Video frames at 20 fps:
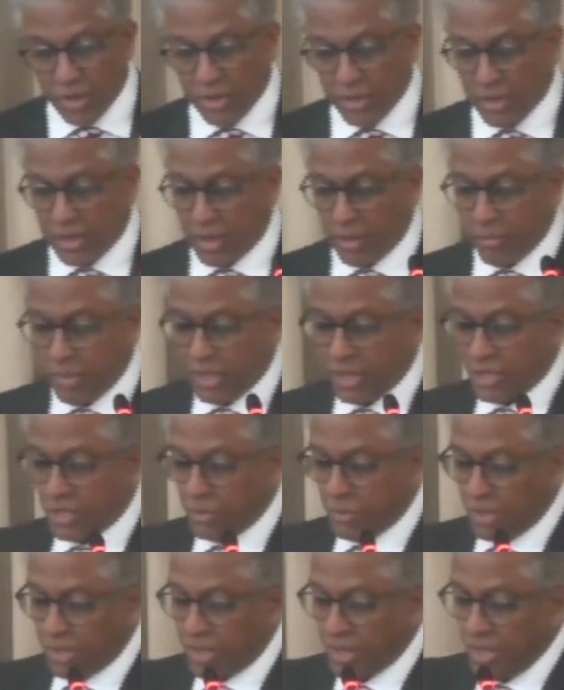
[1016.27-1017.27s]
the
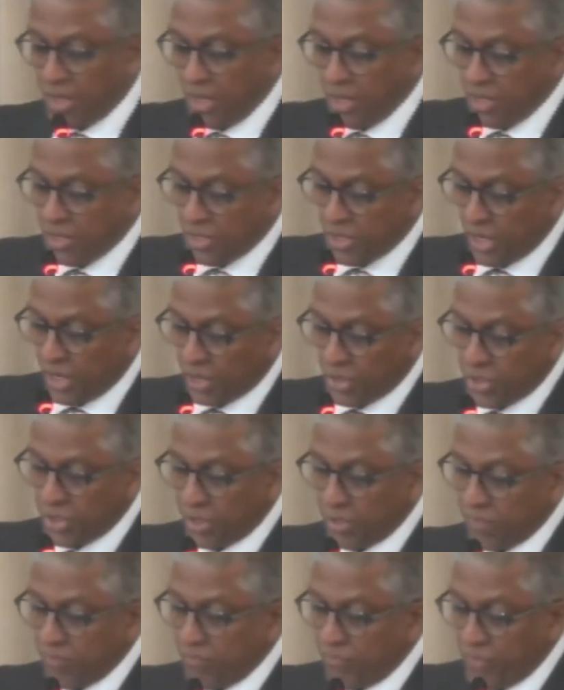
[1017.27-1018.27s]
commencement
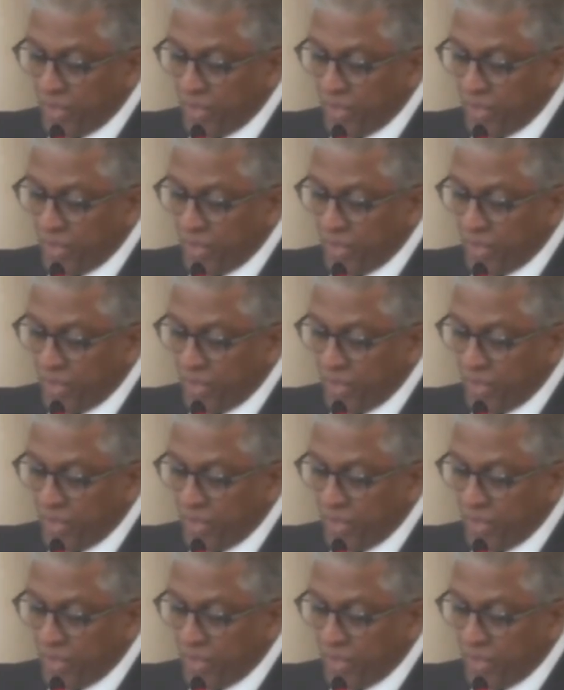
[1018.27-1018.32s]
section.